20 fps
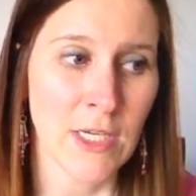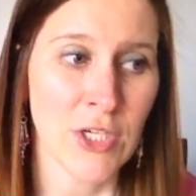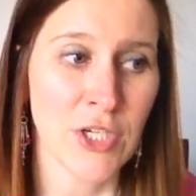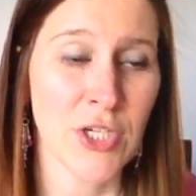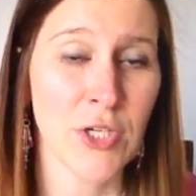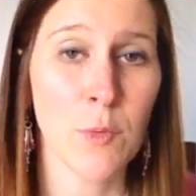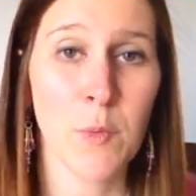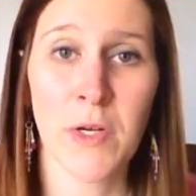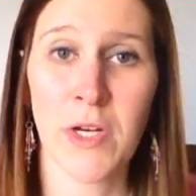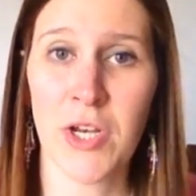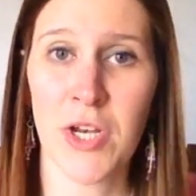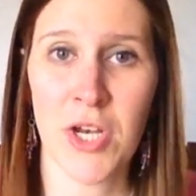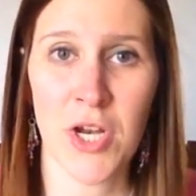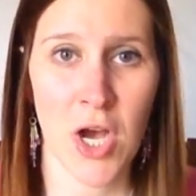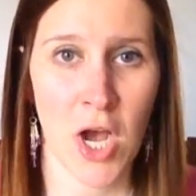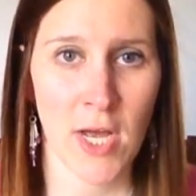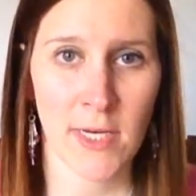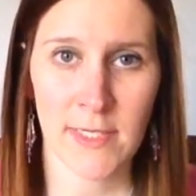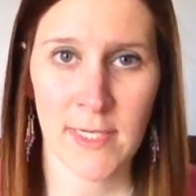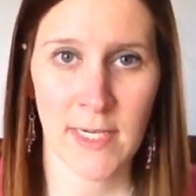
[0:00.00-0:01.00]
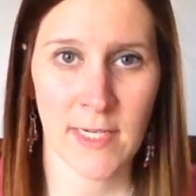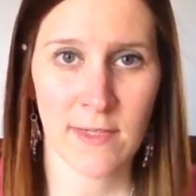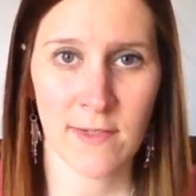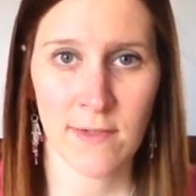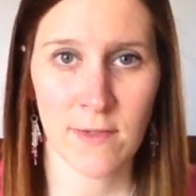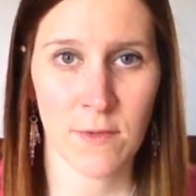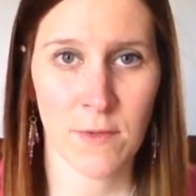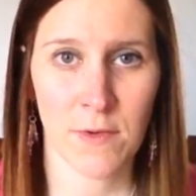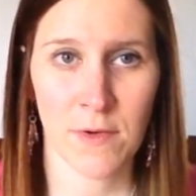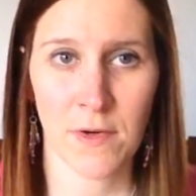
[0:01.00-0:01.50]
She would not take a
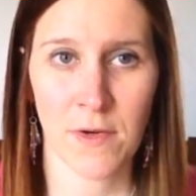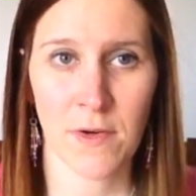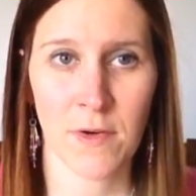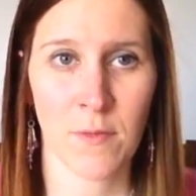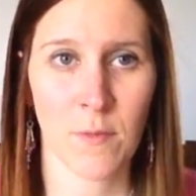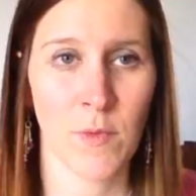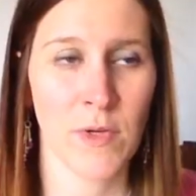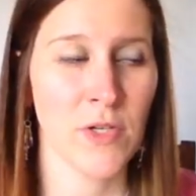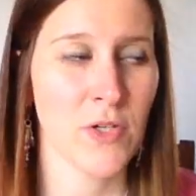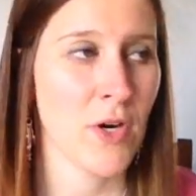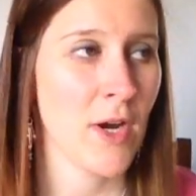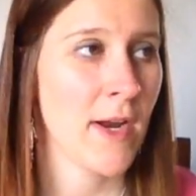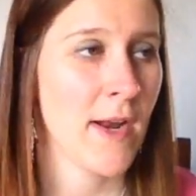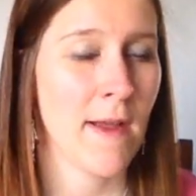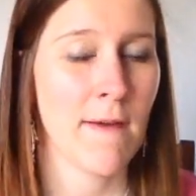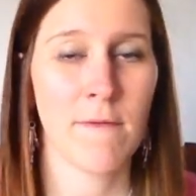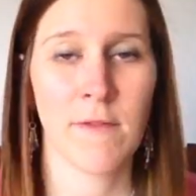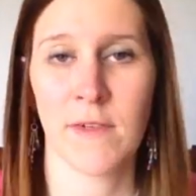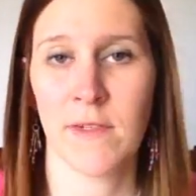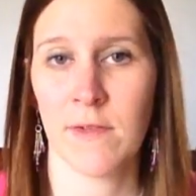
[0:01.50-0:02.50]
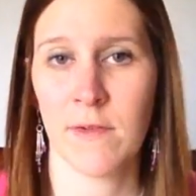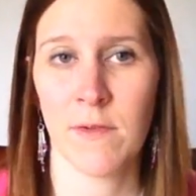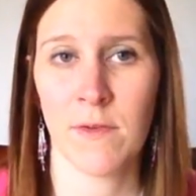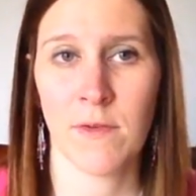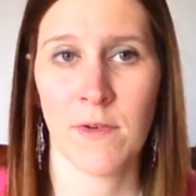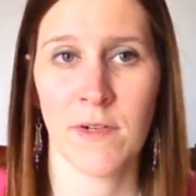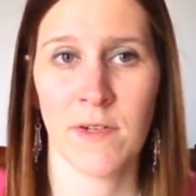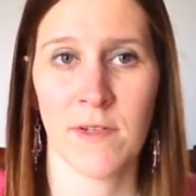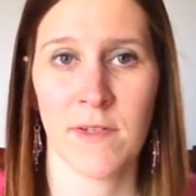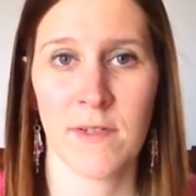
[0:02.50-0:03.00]
soother. We tried every
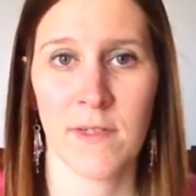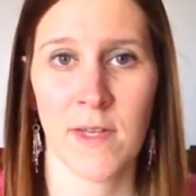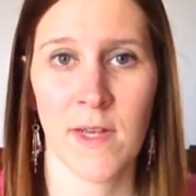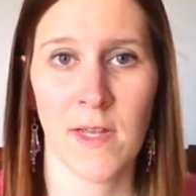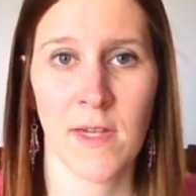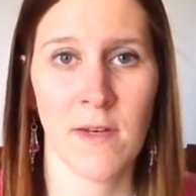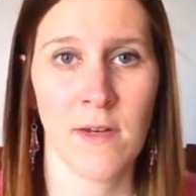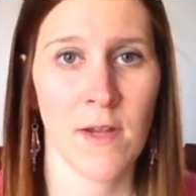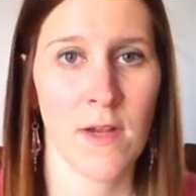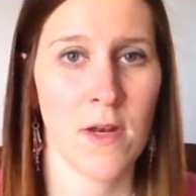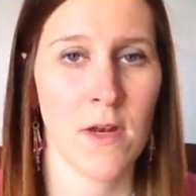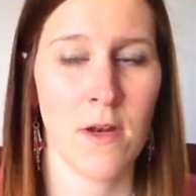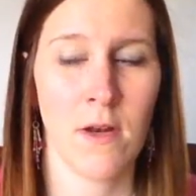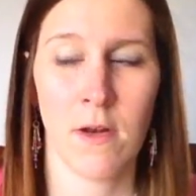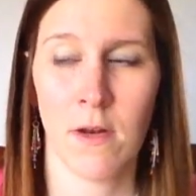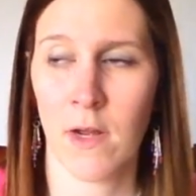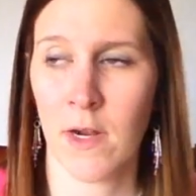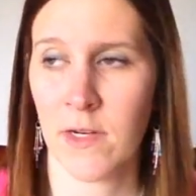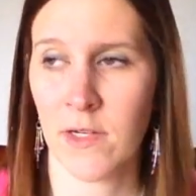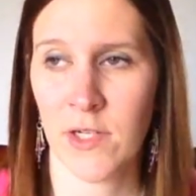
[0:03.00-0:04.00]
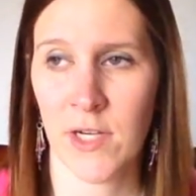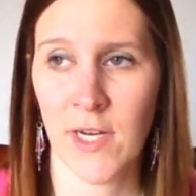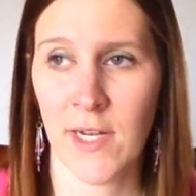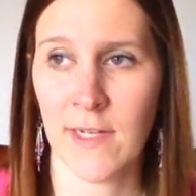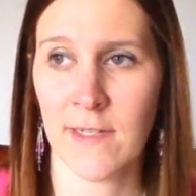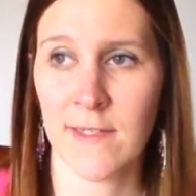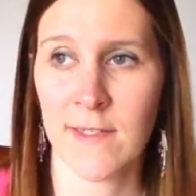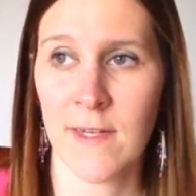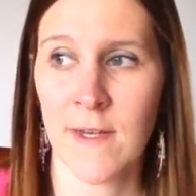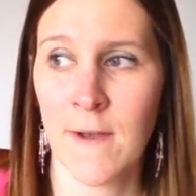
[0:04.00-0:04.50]
soother under the sun, not a
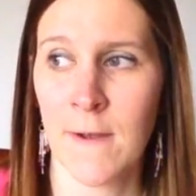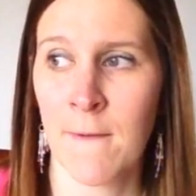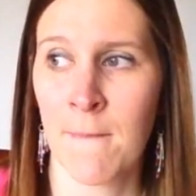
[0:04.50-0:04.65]
chance.